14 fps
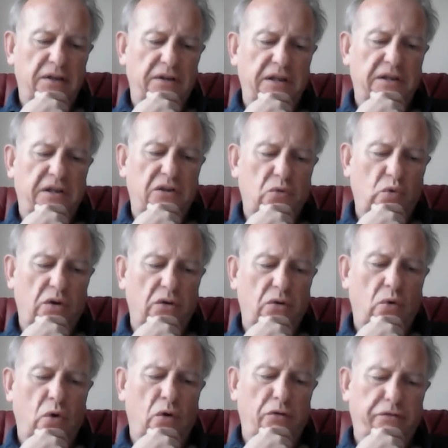This is what
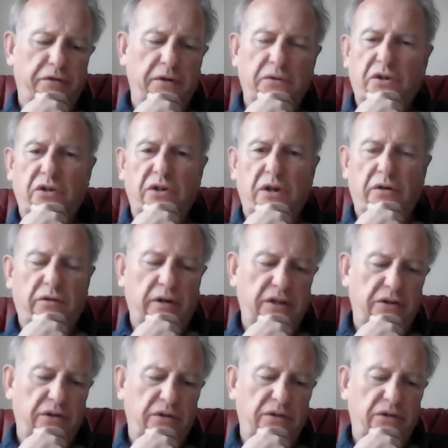all future
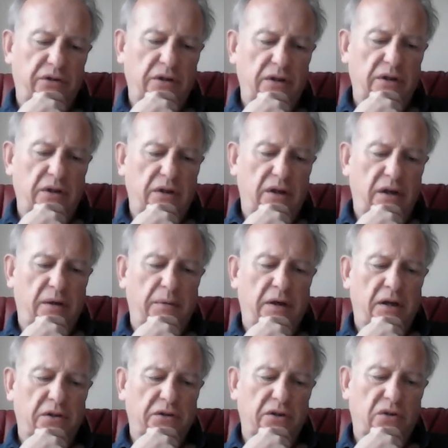generations
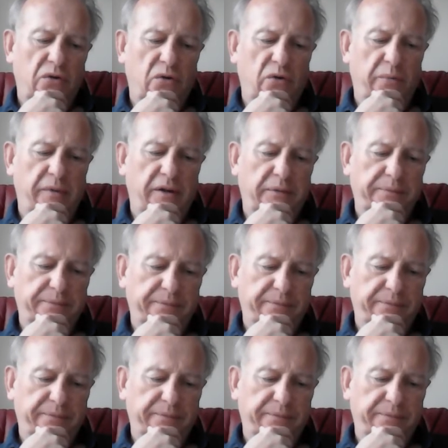are to call me.